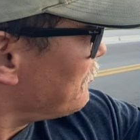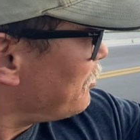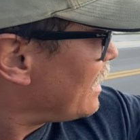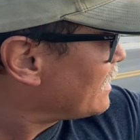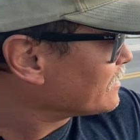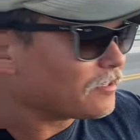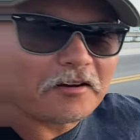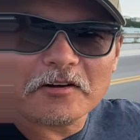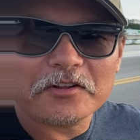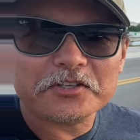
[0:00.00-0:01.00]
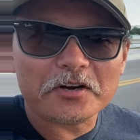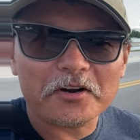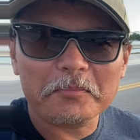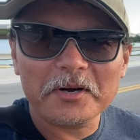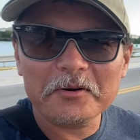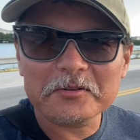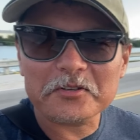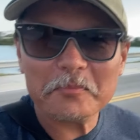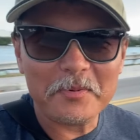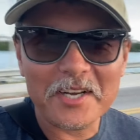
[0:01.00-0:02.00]
past all the charter
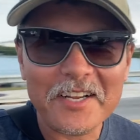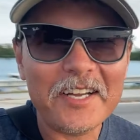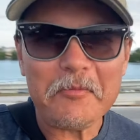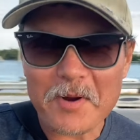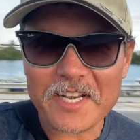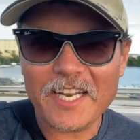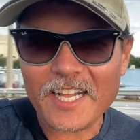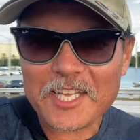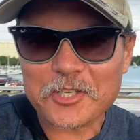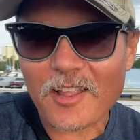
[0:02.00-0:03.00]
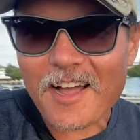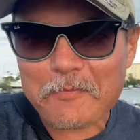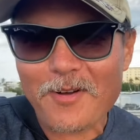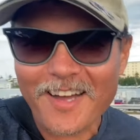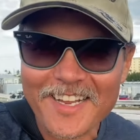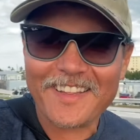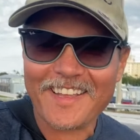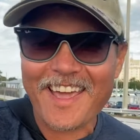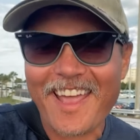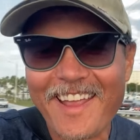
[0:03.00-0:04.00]
boats, but my dinghy's locked behind the
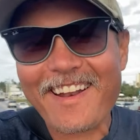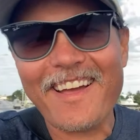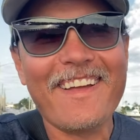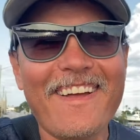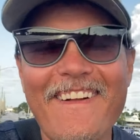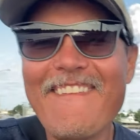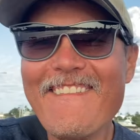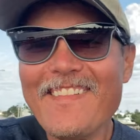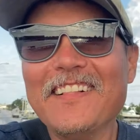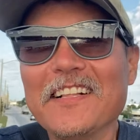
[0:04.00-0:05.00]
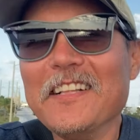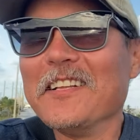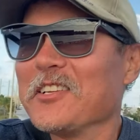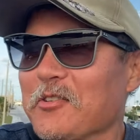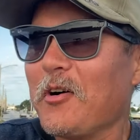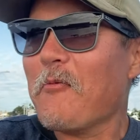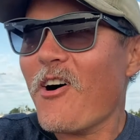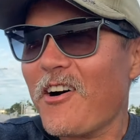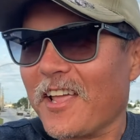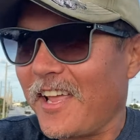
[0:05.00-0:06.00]
gate. So I'm
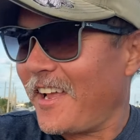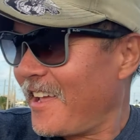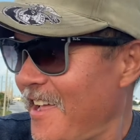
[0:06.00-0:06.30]
walking,